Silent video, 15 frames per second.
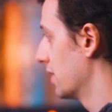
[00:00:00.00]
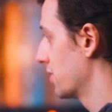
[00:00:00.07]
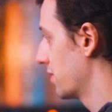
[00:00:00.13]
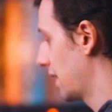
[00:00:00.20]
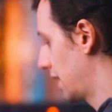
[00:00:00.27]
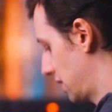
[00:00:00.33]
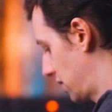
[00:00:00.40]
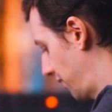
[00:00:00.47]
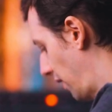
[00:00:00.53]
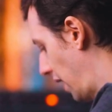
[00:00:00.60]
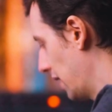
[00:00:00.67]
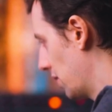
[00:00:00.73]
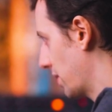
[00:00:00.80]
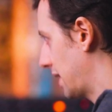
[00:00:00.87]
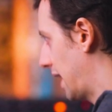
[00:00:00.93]
so that it's
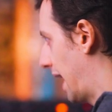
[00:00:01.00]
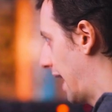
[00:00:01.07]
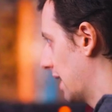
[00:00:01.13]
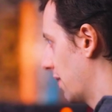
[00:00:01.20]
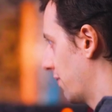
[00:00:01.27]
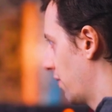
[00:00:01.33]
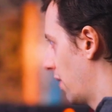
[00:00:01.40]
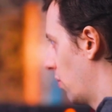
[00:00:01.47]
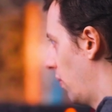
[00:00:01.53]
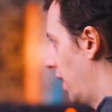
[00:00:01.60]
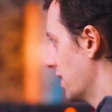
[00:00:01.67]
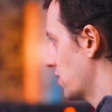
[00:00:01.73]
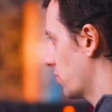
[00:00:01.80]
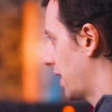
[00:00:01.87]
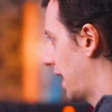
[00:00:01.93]
following that LFO,
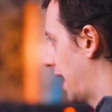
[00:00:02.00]
watch what